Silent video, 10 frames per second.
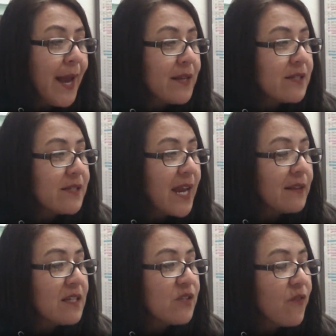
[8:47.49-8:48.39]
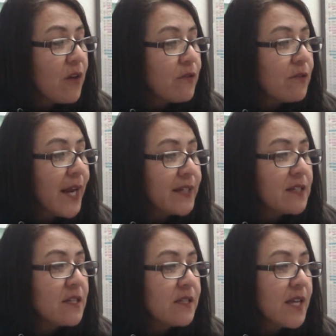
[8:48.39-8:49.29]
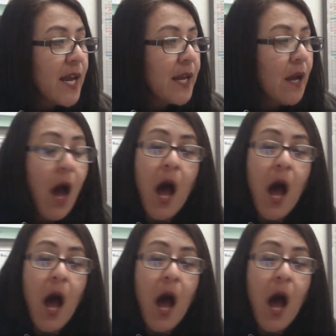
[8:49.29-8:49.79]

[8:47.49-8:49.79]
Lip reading: As Stanley's father liked to say,